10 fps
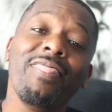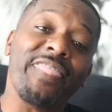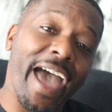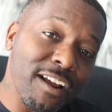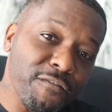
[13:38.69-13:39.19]

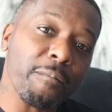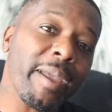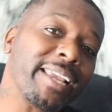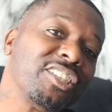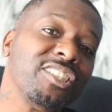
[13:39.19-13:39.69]
That
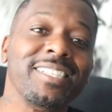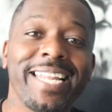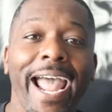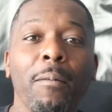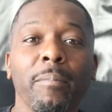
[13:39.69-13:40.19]
information's
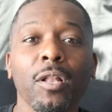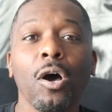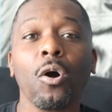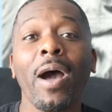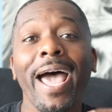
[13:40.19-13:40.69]
down
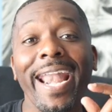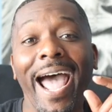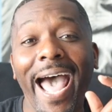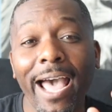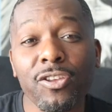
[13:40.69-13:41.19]
below. Now,
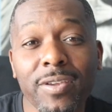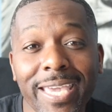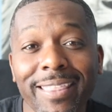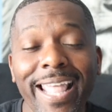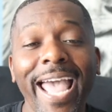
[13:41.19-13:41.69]
how you
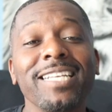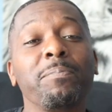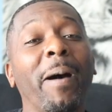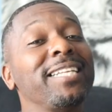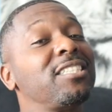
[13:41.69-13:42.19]
get that is
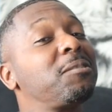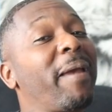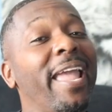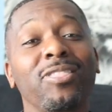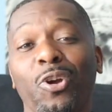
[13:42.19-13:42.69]
by just
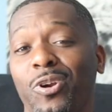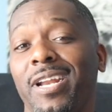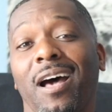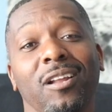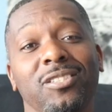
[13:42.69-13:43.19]
paying
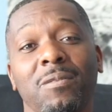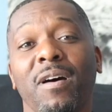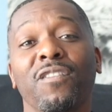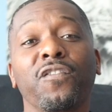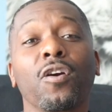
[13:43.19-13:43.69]
$30 a
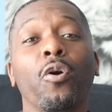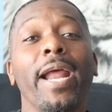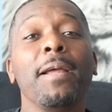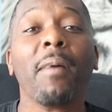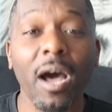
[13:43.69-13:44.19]
month for
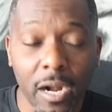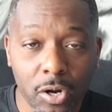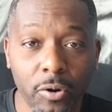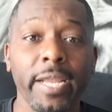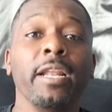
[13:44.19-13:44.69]
credit
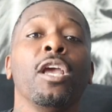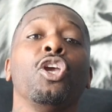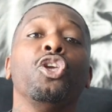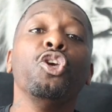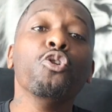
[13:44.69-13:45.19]
monitoring.
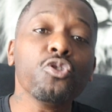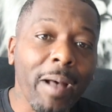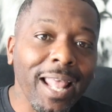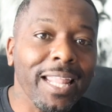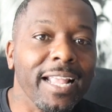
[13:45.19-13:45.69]
Use
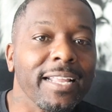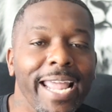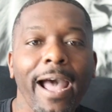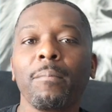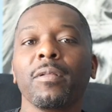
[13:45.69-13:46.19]
my link
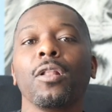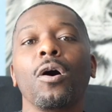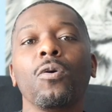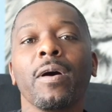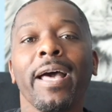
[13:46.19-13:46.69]
down
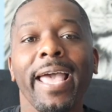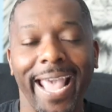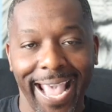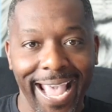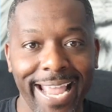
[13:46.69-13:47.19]
below
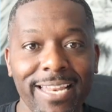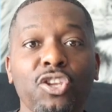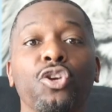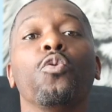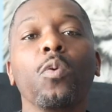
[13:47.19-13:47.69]
and
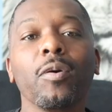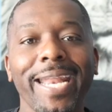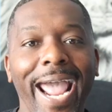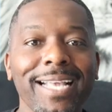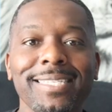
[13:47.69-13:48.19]
you will
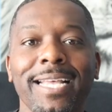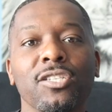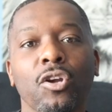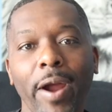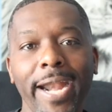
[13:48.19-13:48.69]
get access
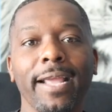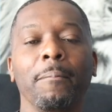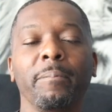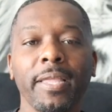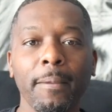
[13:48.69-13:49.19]
to Credit
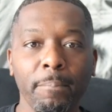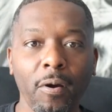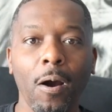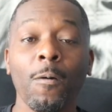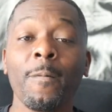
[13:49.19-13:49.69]
Complete
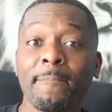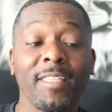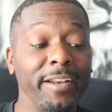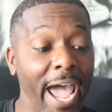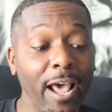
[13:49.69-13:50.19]
Pro.
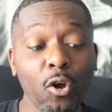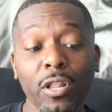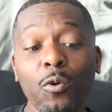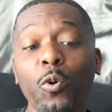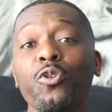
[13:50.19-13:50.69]
Not
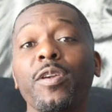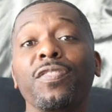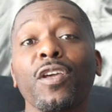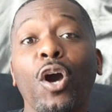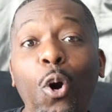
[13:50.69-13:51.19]
only will you get
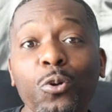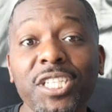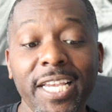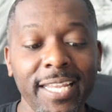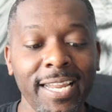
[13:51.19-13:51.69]
the
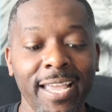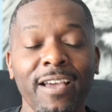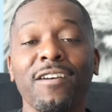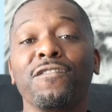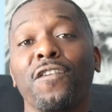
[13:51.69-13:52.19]
coaching
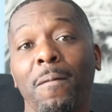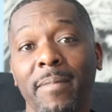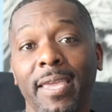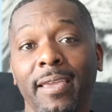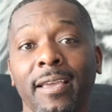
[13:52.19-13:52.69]
from
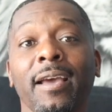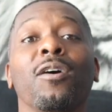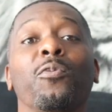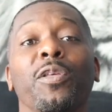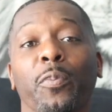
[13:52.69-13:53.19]
me
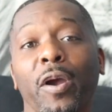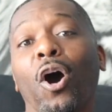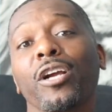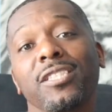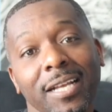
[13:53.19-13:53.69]
with
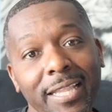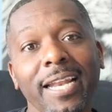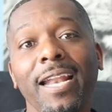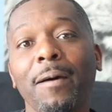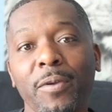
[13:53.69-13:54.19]
regards to
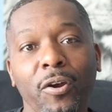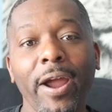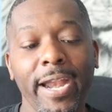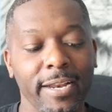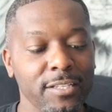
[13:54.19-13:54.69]
cleaning up your
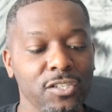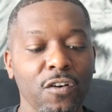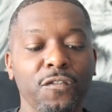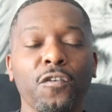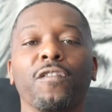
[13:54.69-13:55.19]
credit and
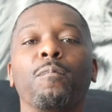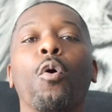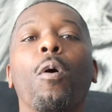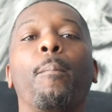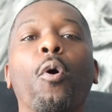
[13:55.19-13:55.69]
so forth,
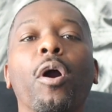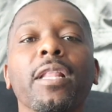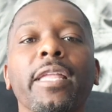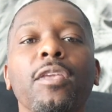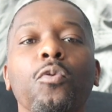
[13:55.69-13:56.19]
more
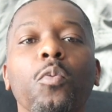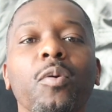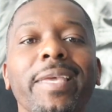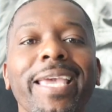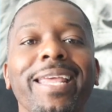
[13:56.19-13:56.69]
importantly, you will
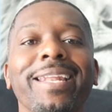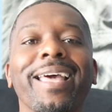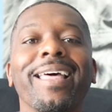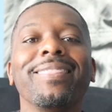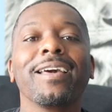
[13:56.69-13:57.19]
get
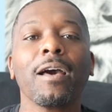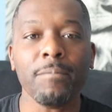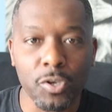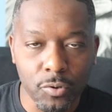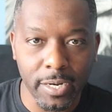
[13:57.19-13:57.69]
the
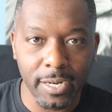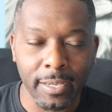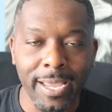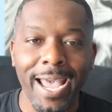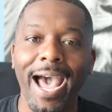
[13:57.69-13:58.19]
community.
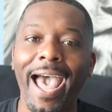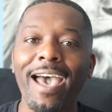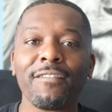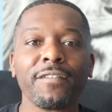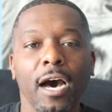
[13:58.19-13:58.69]
I
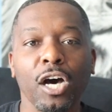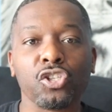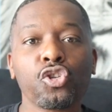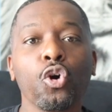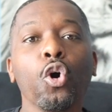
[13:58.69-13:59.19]
have a
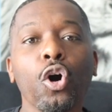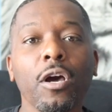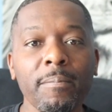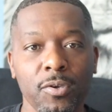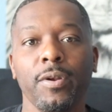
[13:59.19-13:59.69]
school
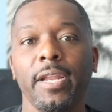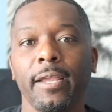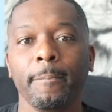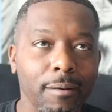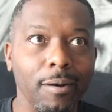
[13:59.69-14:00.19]
community,
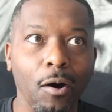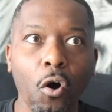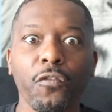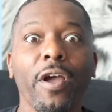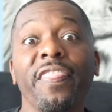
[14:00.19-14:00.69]

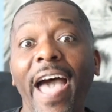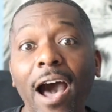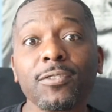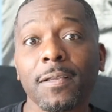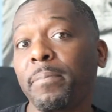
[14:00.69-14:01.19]
over
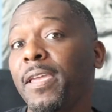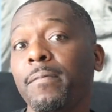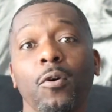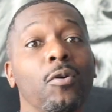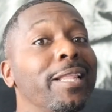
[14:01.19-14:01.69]
1,000
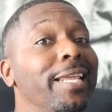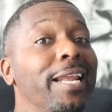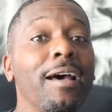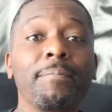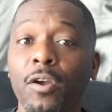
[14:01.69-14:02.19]
people
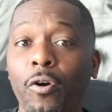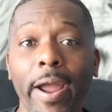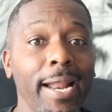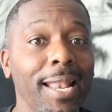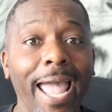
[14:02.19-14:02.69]
cleaning up their
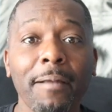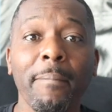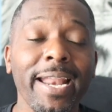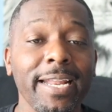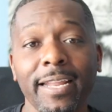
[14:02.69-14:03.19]
credit, like-minded